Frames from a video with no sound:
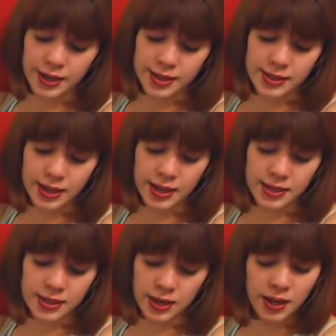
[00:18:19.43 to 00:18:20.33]
says
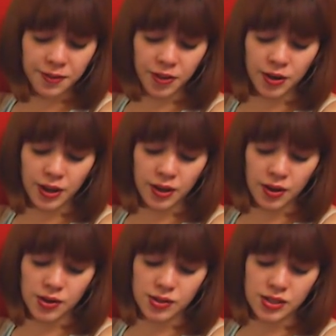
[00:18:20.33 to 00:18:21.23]
that Nick Fury
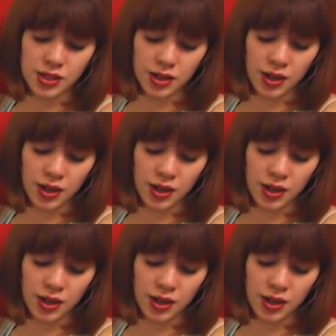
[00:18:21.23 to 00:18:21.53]
goes